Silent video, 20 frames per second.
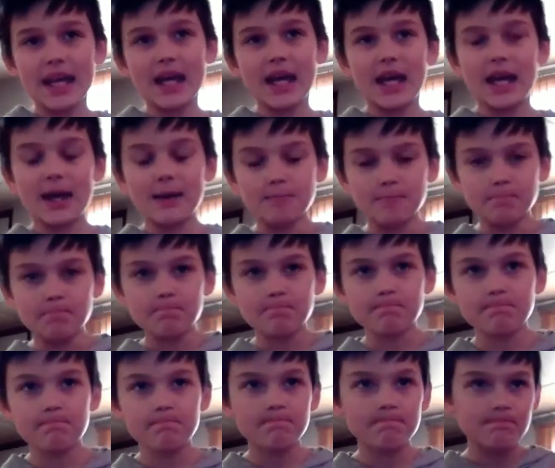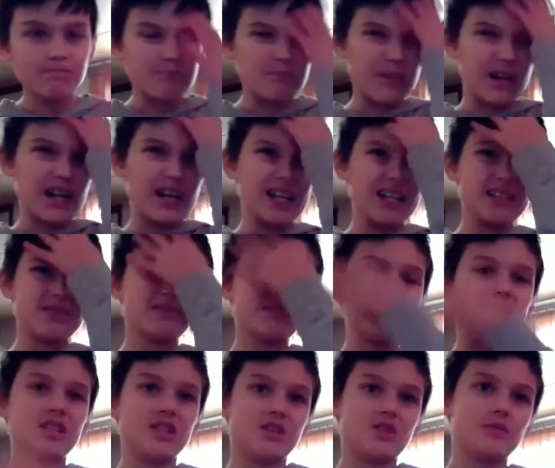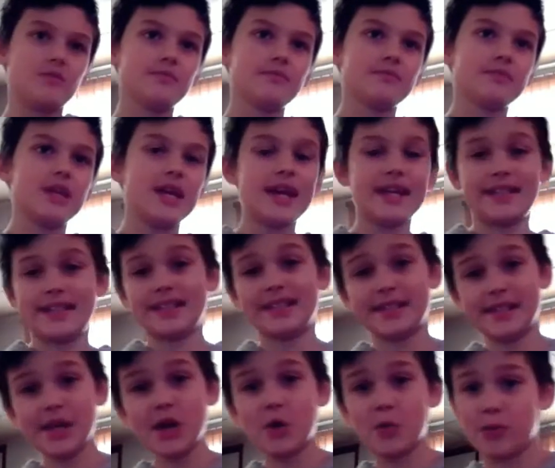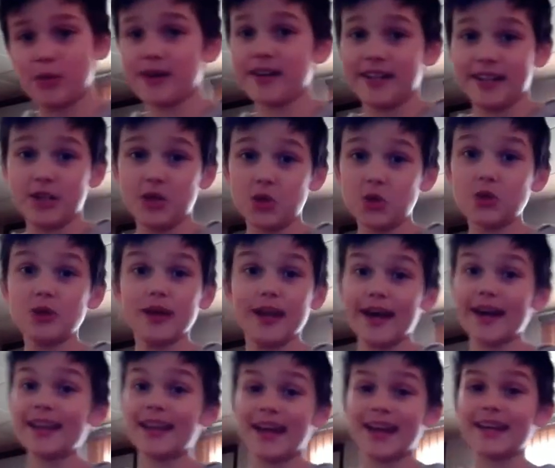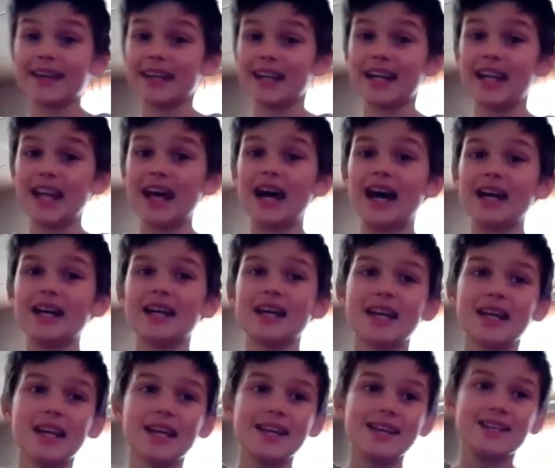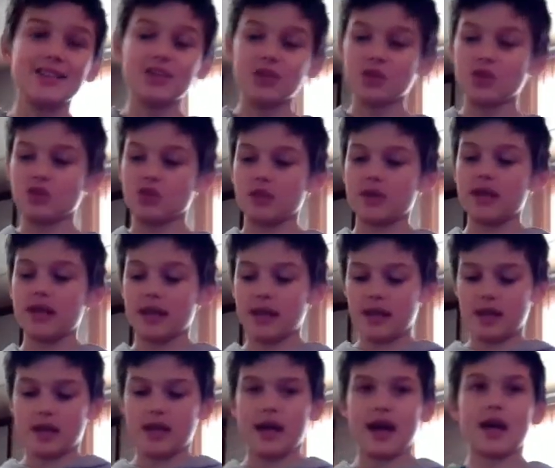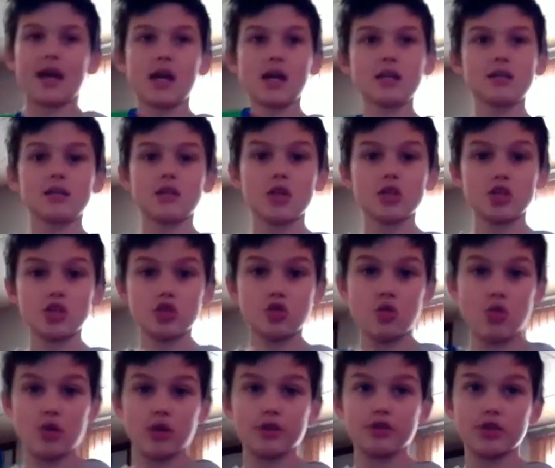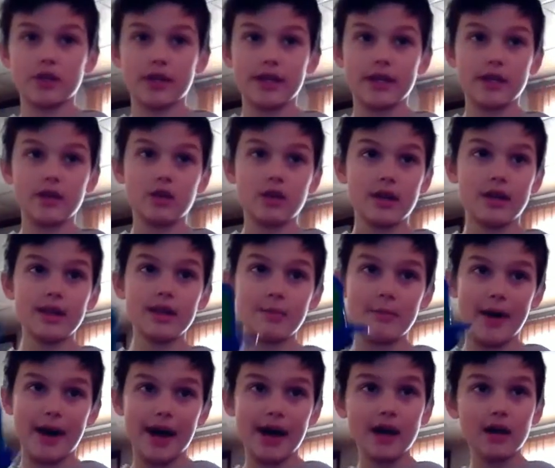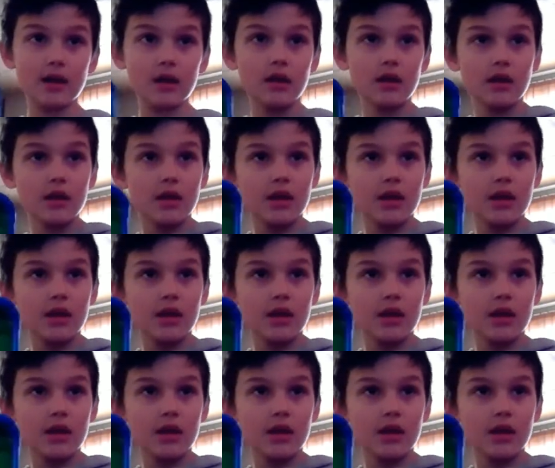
Um, but, you know, it's still pretty cool. I like it a lot. You and it has a storage right here in the back.